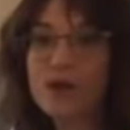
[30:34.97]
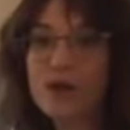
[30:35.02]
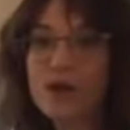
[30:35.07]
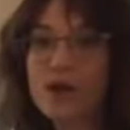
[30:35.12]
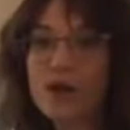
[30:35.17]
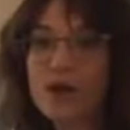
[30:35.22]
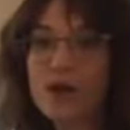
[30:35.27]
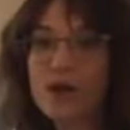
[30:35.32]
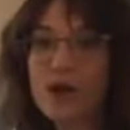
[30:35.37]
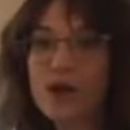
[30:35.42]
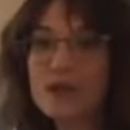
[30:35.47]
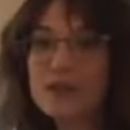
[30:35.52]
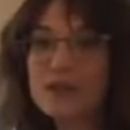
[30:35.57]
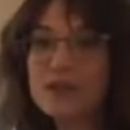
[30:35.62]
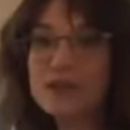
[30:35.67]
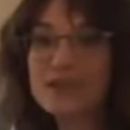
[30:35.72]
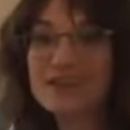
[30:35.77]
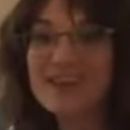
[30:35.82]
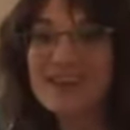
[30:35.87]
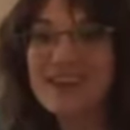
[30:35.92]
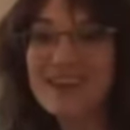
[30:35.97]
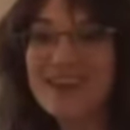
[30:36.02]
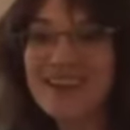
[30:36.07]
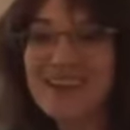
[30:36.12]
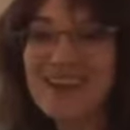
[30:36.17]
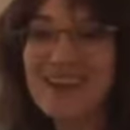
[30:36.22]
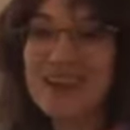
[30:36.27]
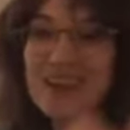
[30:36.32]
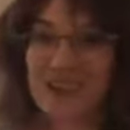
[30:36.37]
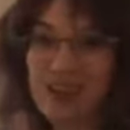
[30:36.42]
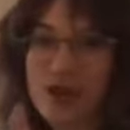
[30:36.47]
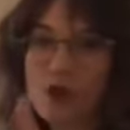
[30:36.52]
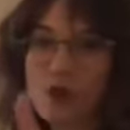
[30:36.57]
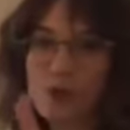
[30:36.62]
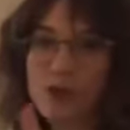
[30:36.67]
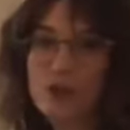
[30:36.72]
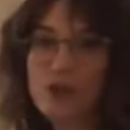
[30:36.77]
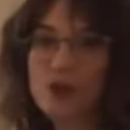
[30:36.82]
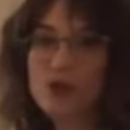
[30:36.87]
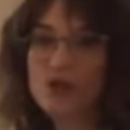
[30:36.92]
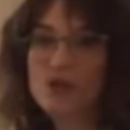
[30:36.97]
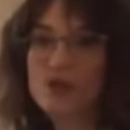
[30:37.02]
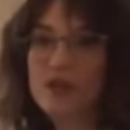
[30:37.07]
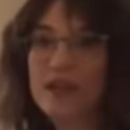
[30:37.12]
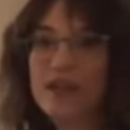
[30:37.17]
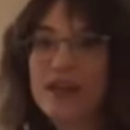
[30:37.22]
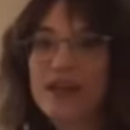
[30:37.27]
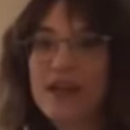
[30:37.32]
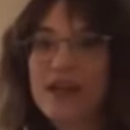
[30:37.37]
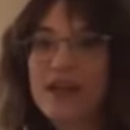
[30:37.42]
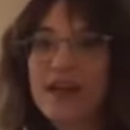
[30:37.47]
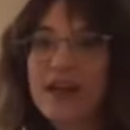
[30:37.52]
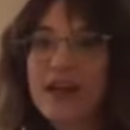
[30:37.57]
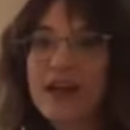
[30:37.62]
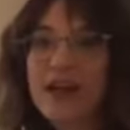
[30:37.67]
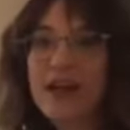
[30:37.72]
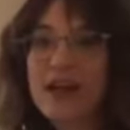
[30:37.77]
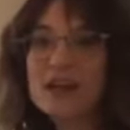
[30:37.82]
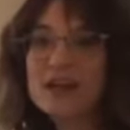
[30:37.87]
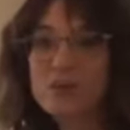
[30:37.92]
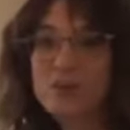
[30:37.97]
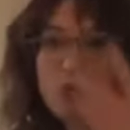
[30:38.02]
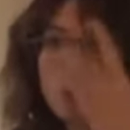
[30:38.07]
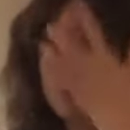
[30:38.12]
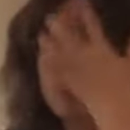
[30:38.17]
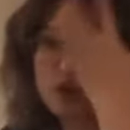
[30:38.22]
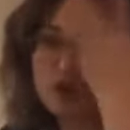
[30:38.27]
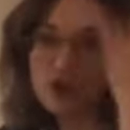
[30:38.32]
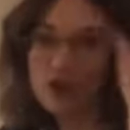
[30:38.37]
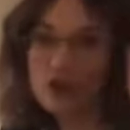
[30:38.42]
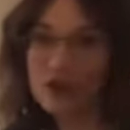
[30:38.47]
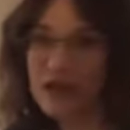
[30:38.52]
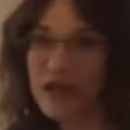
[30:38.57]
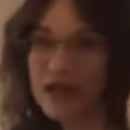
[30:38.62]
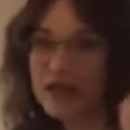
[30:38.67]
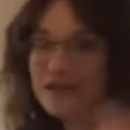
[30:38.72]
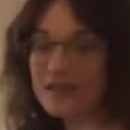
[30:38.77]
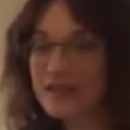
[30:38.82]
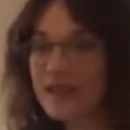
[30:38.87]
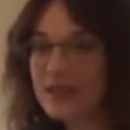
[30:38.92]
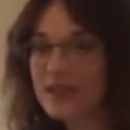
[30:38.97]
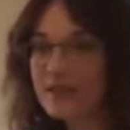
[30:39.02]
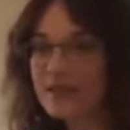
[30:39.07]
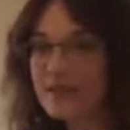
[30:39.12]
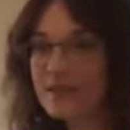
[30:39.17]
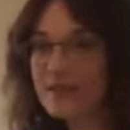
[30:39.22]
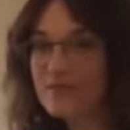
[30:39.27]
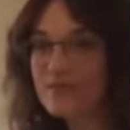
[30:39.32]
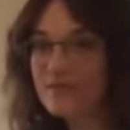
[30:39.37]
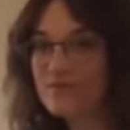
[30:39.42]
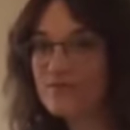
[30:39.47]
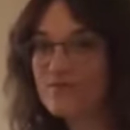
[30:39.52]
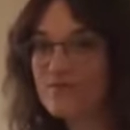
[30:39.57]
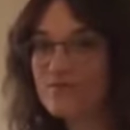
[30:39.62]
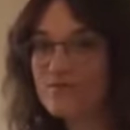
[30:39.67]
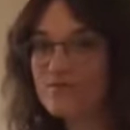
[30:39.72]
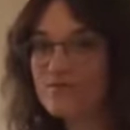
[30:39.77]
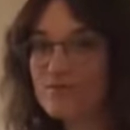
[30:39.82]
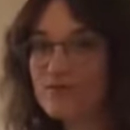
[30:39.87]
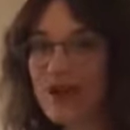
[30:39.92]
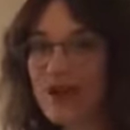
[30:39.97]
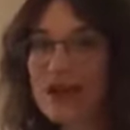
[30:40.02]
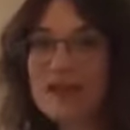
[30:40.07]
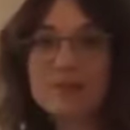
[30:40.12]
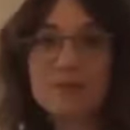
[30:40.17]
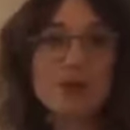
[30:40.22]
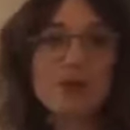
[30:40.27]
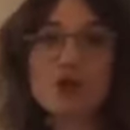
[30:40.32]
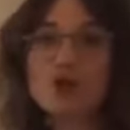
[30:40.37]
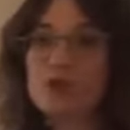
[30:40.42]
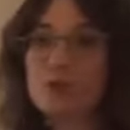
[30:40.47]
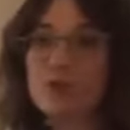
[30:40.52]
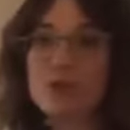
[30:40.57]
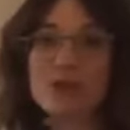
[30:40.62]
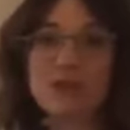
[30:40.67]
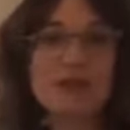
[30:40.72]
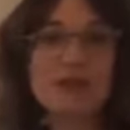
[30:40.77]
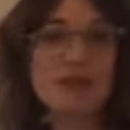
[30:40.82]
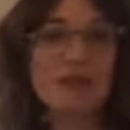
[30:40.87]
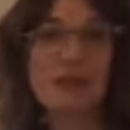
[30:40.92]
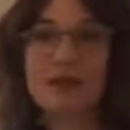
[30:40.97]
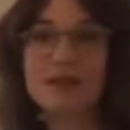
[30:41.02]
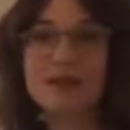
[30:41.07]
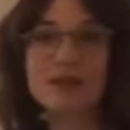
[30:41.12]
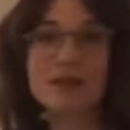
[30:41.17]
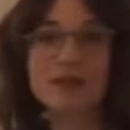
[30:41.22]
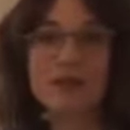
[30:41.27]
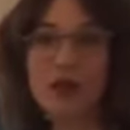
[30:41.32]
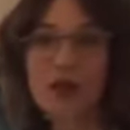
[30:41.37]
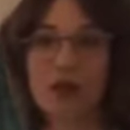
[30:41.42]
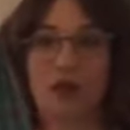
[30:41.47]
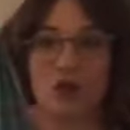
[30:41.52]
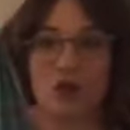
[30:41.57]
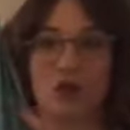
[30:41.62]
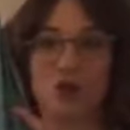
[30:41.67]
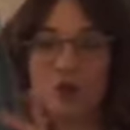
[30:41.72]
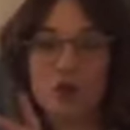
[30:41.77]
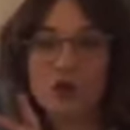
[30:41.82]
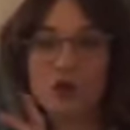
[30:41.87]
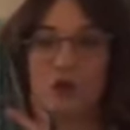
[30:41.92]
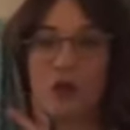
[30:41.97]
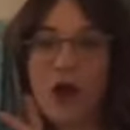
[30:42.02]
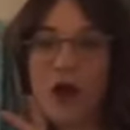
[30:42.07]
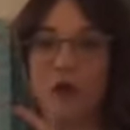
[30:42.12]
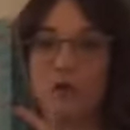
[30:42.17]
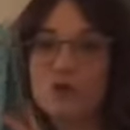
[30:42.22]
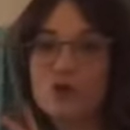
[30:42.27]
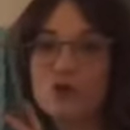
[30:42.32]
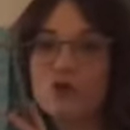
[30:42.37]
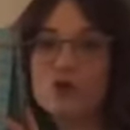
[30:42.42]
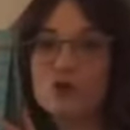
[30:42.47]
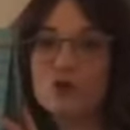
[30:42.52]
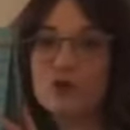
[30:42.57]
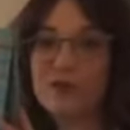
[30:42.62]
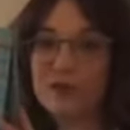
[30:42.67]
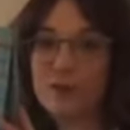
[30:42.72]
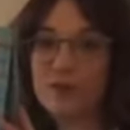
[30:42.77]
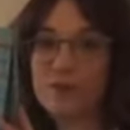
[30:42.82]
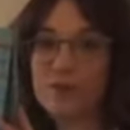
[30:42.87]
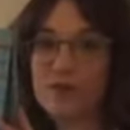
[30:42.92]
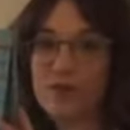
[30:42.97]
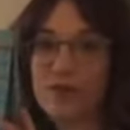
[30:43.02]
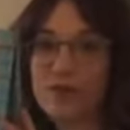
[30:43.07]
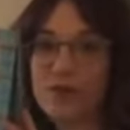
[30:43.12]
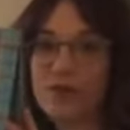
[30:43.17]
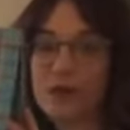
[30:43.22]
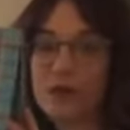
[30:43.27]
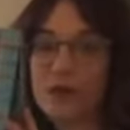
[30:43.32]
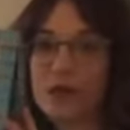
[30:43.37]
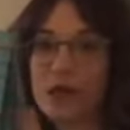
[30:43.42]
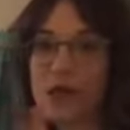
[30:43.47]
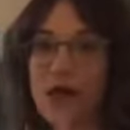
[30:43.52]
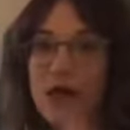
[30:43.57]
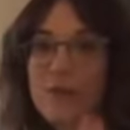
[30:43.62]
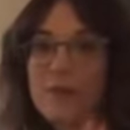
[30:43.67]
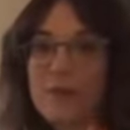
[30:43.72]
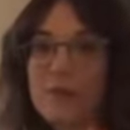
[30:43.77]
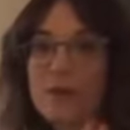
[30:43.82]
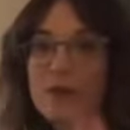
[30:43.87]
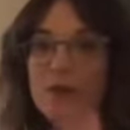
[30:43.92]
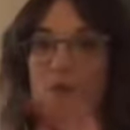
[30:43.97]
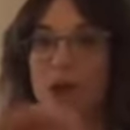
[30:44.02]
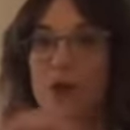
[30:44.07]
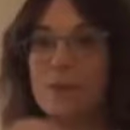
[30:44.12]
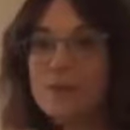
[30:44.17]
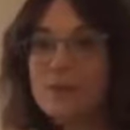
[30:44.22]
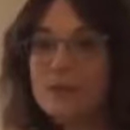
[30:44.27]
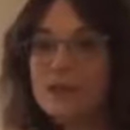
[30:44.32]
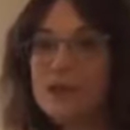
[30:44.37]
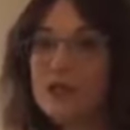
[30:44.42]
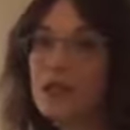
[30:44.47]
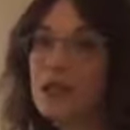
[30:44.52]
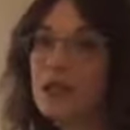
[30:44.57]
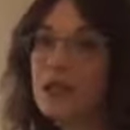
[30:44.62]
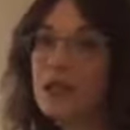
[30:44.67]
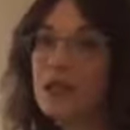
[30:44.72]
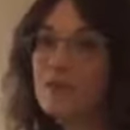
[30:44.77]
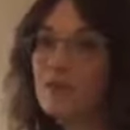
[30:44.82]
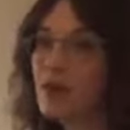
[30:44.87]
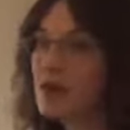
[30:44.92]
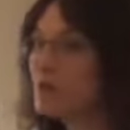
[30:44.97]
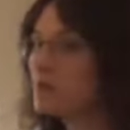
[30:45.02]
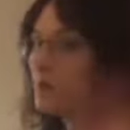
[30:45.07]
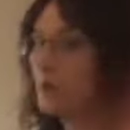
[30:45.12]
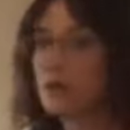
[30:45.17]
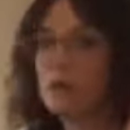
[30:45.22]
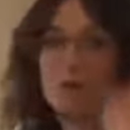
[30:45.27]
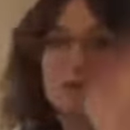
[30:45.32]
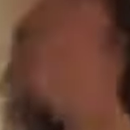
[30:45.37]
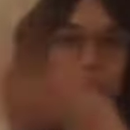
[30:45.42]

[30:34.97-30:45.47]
and I hope you got it okay. And what we do next is, as per usual with these lessons, I show you how to do something, and then when it comes to the creative aspect,